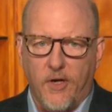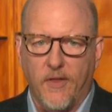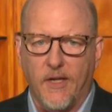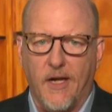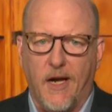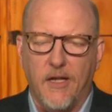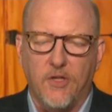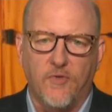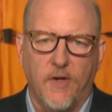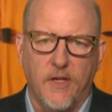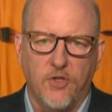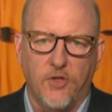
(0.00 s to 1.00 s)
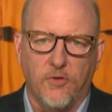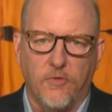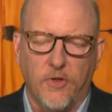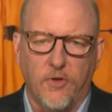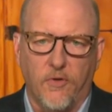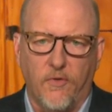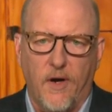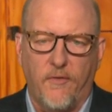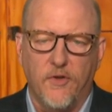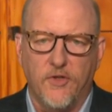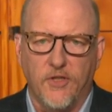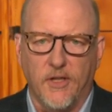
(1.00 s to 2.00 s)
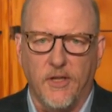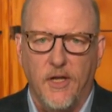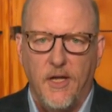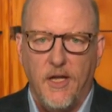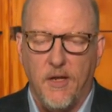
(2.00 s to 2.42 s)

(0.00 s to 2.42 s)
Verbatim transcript: and the guidance range you're referencing